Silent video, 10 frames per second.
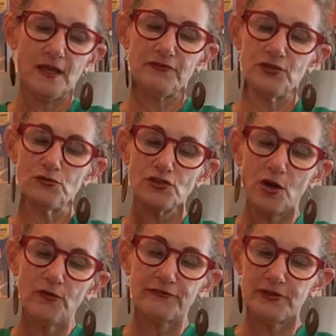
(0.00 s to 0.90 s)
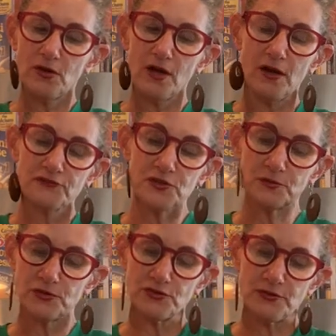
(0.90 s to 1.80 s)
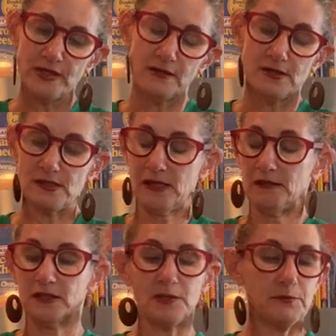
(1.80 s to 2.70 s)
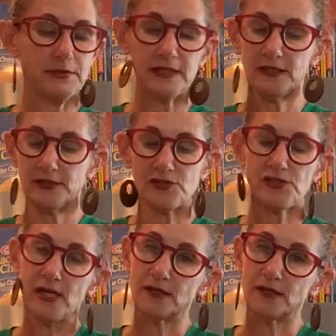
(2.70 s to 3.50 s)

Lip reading: If you don't feel comfortable doing this, I completely understand.